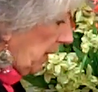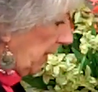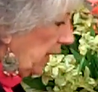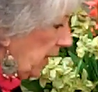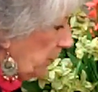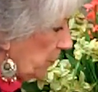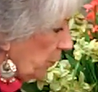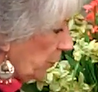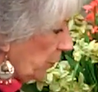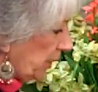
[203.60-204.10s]

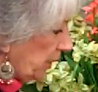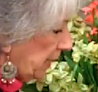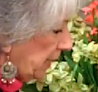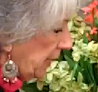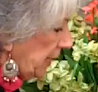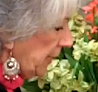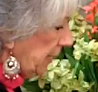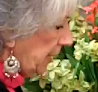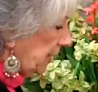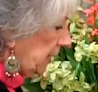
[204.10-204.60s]
and bringing
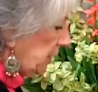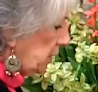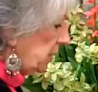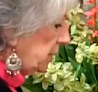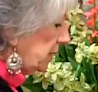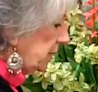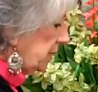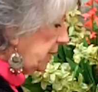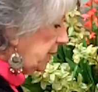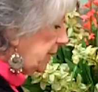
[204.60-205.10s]
it
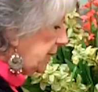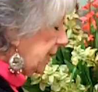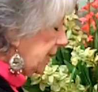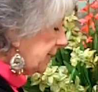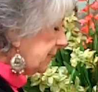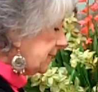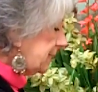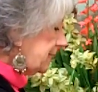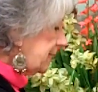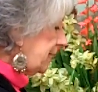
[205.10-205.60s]
into the
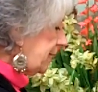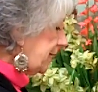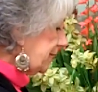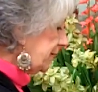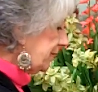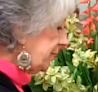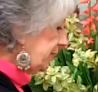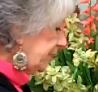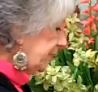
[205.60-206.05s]
next set